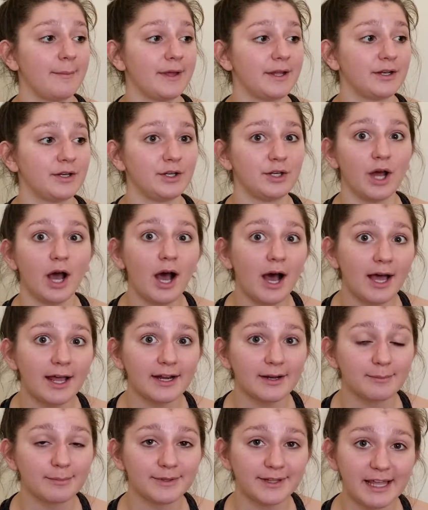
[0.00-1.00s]

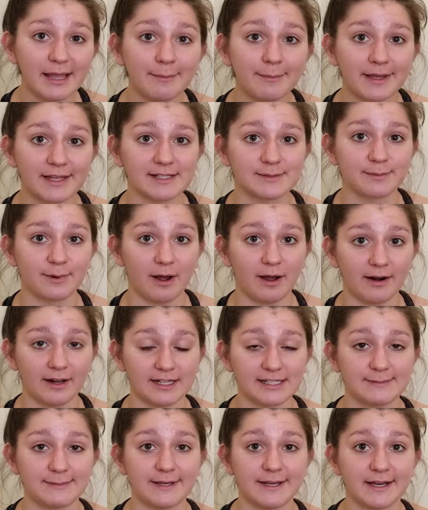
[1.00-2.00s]
not plant-based
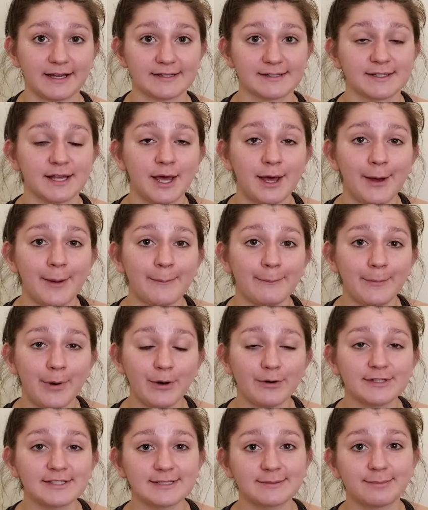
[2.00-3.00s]
products, because
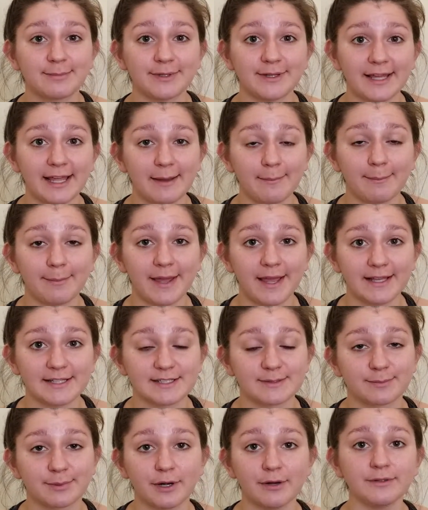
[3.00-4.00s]
most
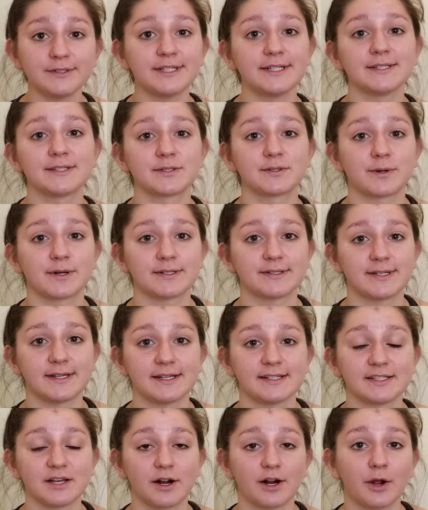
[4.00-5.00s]
plant-based protein
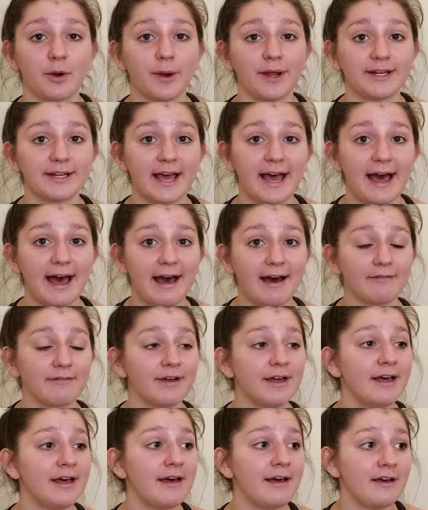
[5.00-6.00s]
sources are going to have
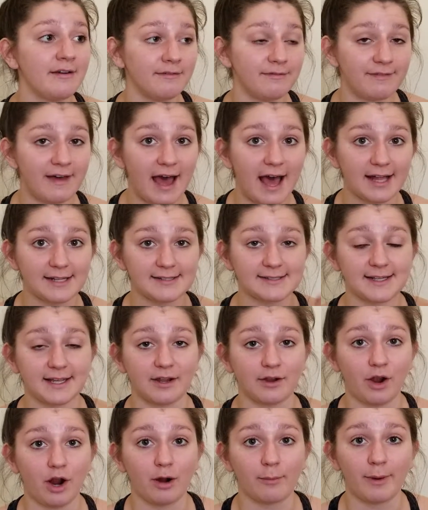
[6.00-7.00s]
fats
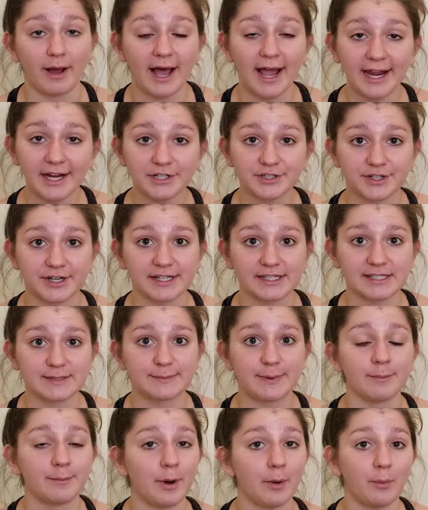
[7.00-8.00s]
and carbohydrates,
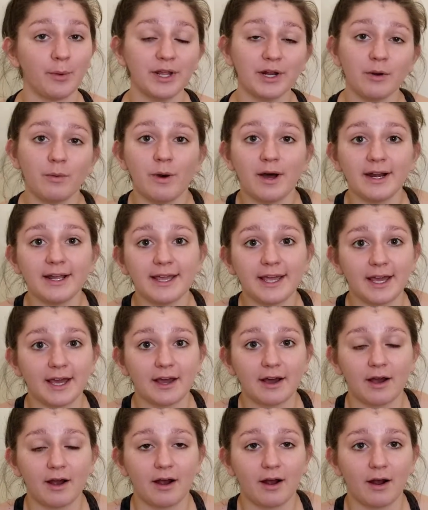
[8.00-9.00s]
but we don't want to
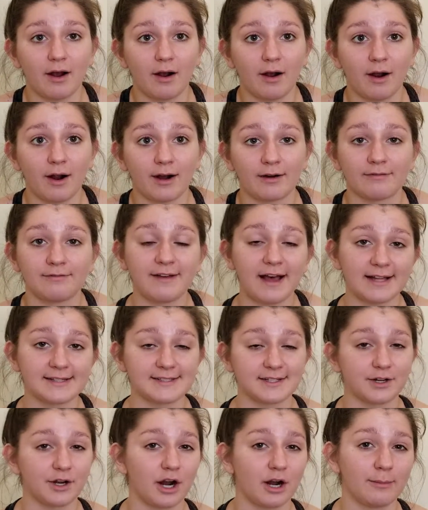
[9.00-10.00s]
get our fats
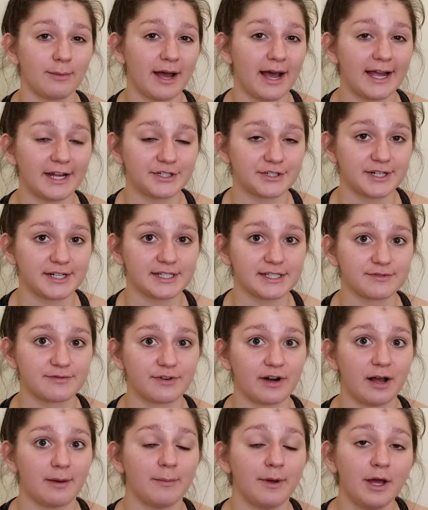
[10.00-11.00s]
and carbohydrates
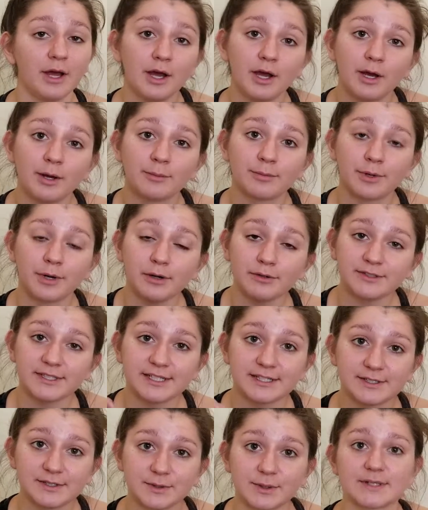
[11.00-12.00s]
from
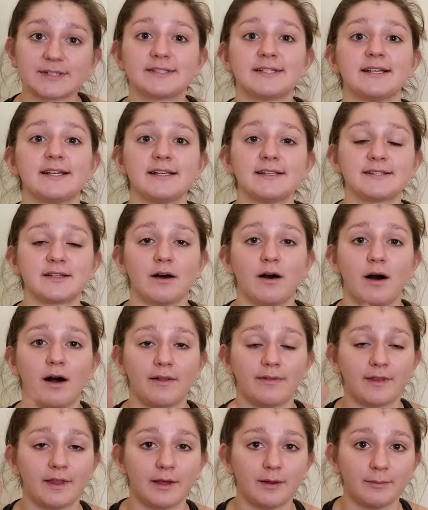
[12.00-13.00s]
protein sources
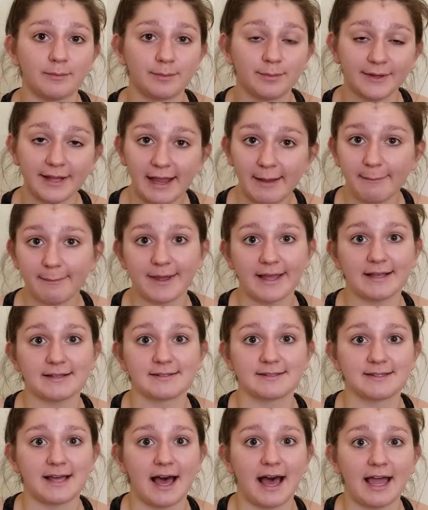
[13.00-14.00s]
on the
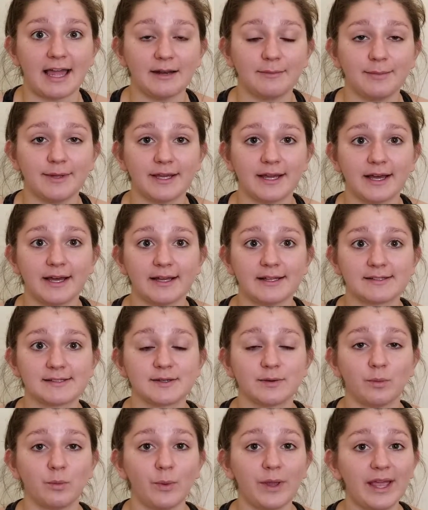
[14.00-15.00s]
plant-based side, because
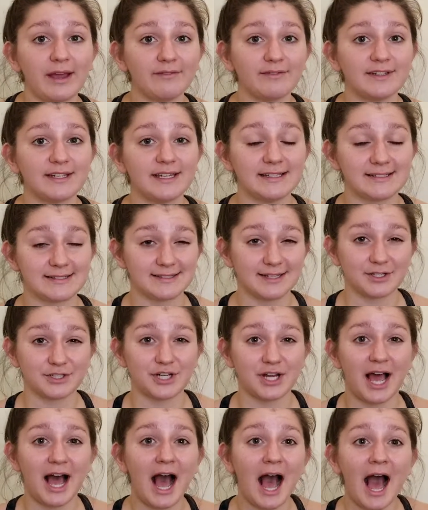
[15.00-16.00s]
we have to such
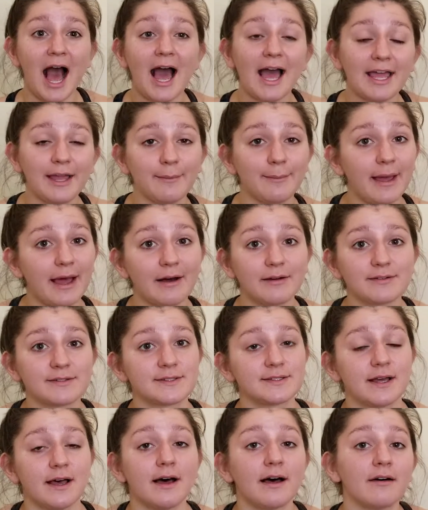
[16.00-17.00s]
high
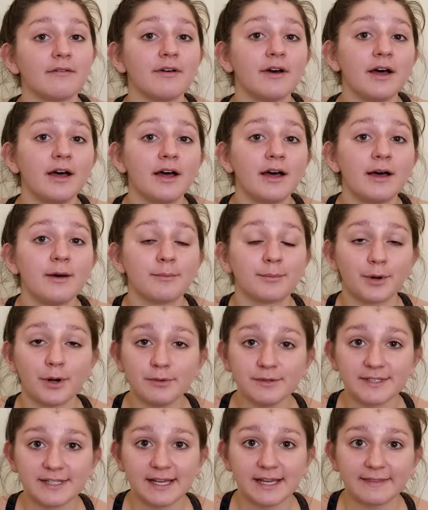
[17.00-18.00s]
amounts of
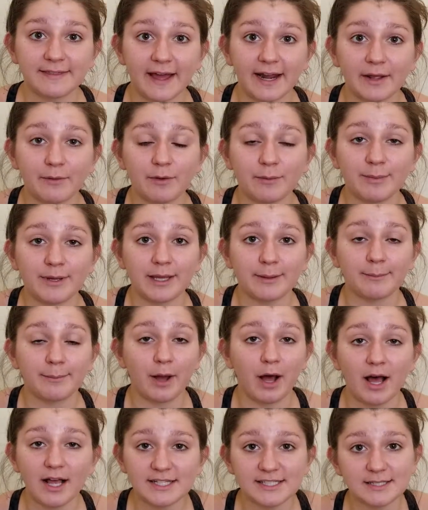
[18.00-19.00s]
protein that it would be
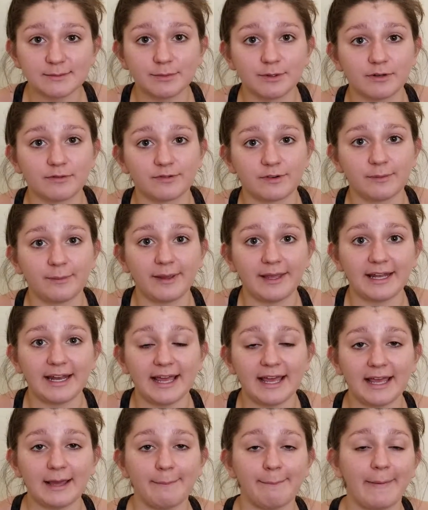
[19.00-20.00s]
impossible for me to
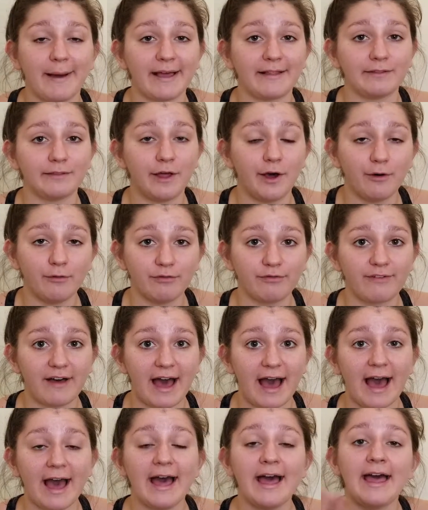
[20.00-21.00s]
hit my low
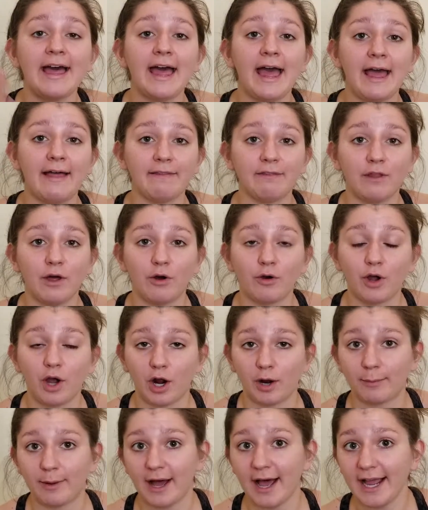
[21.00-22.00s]
fat and low
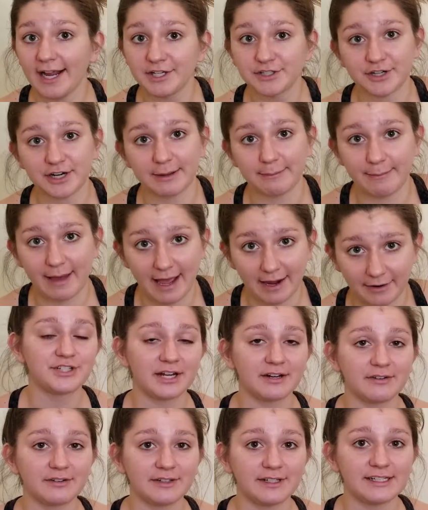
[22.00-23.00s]
carbohydrate macros.
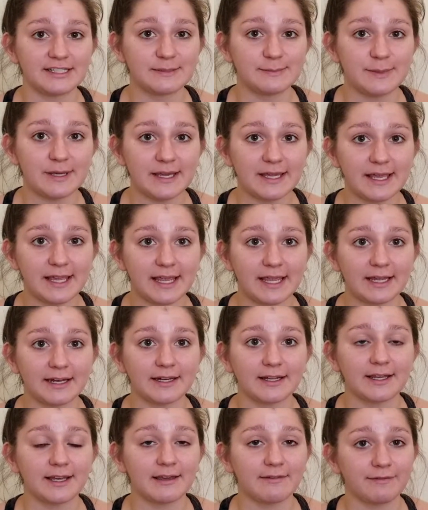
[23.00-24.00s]
Generally speaking,
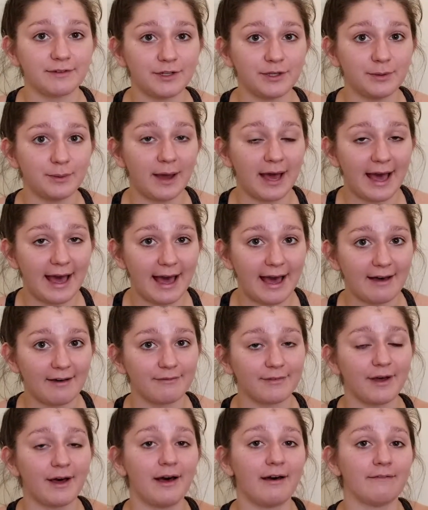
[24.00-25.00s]
if you have
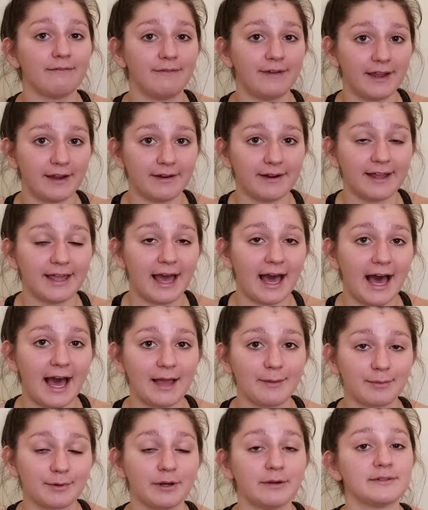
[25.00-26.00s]
a very high
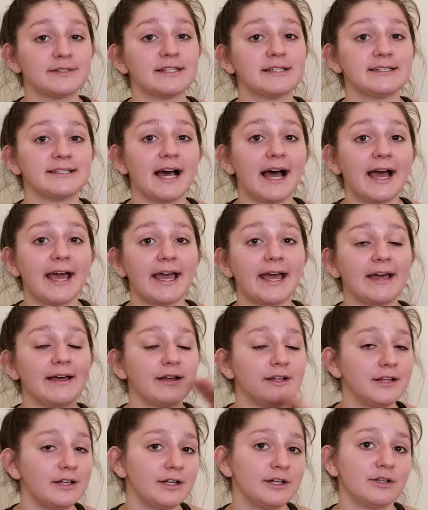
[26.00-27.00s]
protein diet,
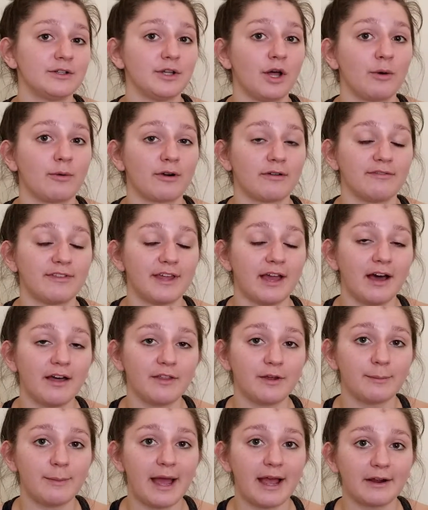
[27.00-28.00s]
lower of the
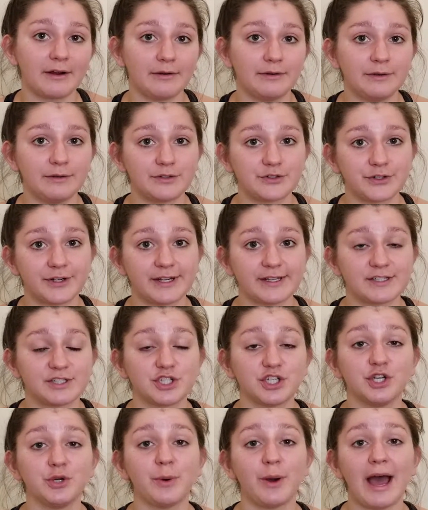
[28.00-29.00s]
other macronutrients,
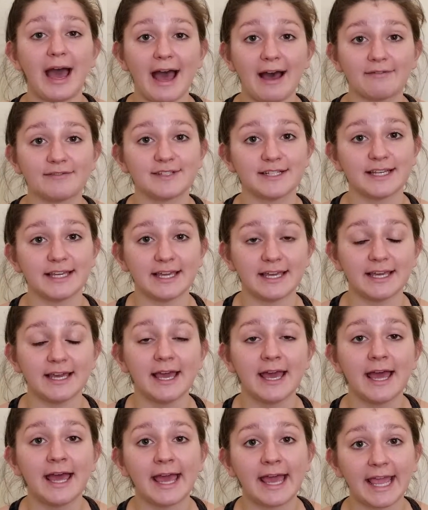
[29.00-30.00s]
you have to eat
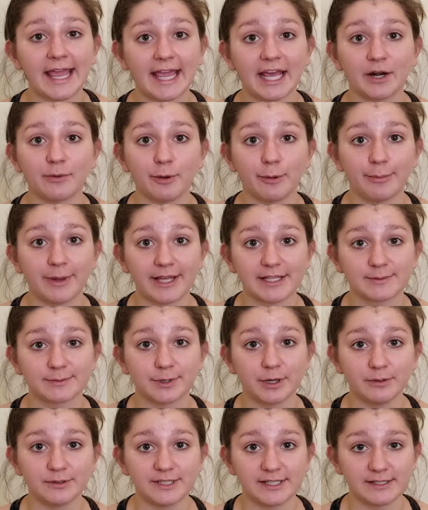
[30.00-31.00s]
animal-based
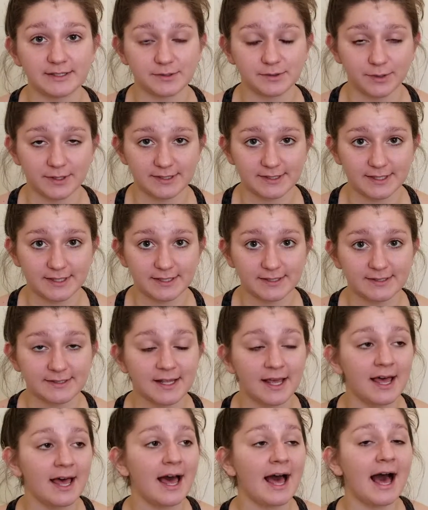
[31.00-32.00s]
protein sources.
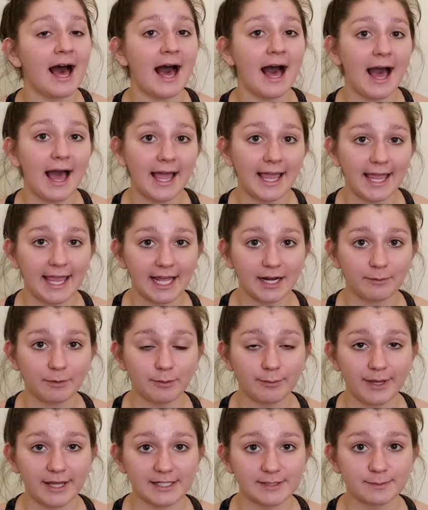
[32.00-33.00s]
High
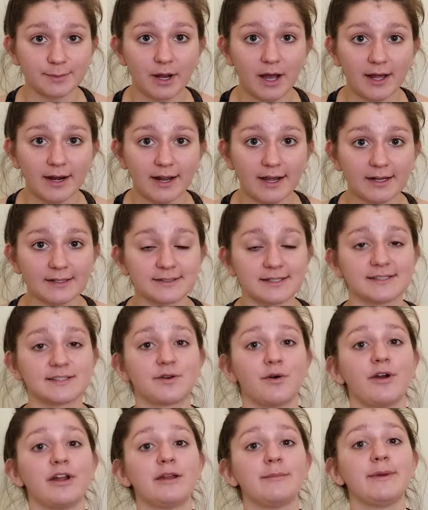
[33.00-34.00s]
animal-based products is
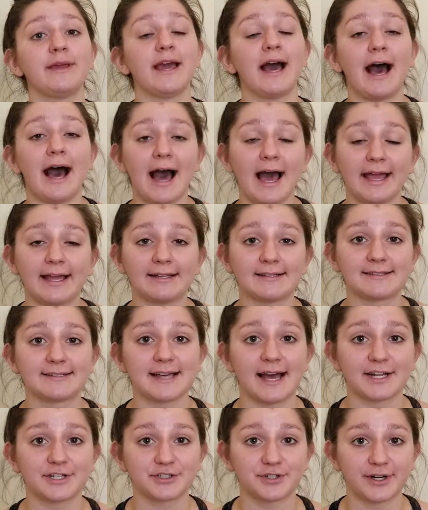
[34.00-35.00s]
going to be high in
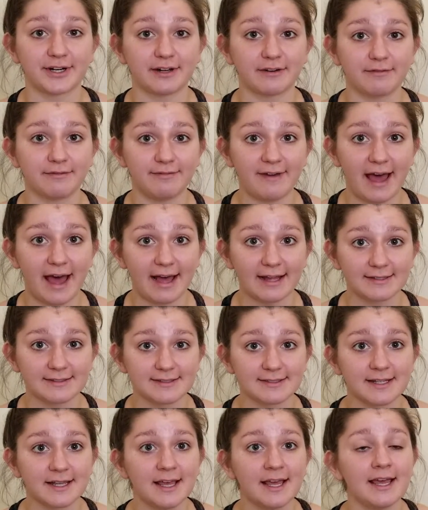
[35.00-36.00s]
saturated
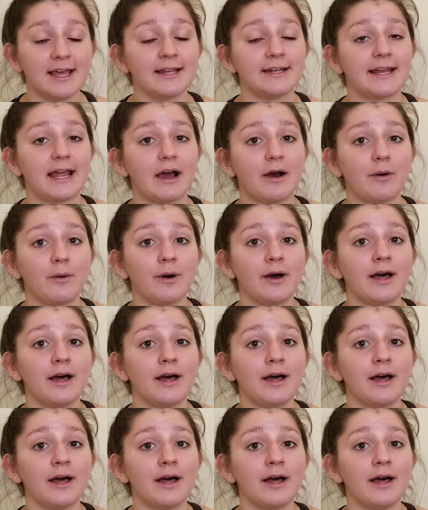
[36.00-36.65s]
fats. Now,